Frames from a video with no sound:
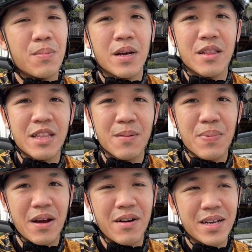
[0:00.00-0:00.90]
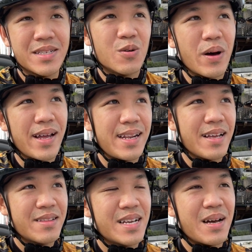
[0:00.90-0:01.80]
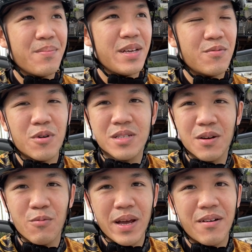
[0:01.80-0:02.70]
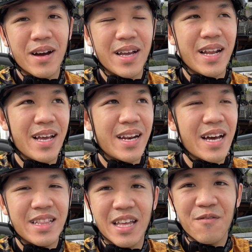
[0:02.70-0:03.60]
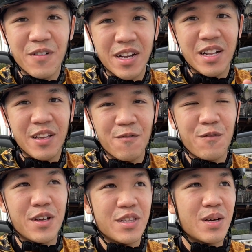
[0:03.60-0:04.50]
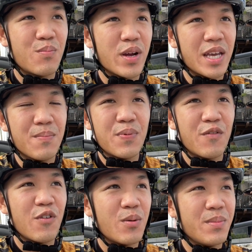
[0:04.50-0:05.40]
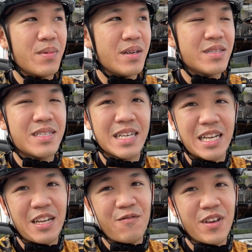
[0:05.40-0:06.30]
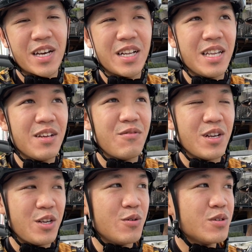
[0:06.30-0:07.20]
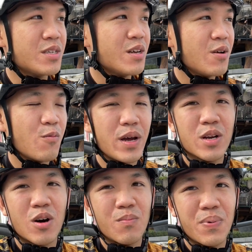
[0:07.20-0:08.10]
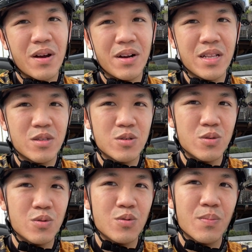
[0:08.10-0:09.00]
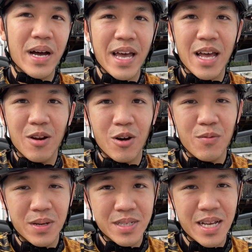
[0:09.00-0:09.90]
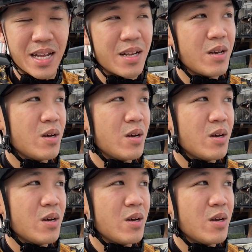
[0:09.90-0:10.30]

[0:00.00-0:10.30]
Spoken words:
Genting Perez. So at that time it was a wet ride and I definitely feel the braking performance significantly reduced when compared to my alloy wheel set.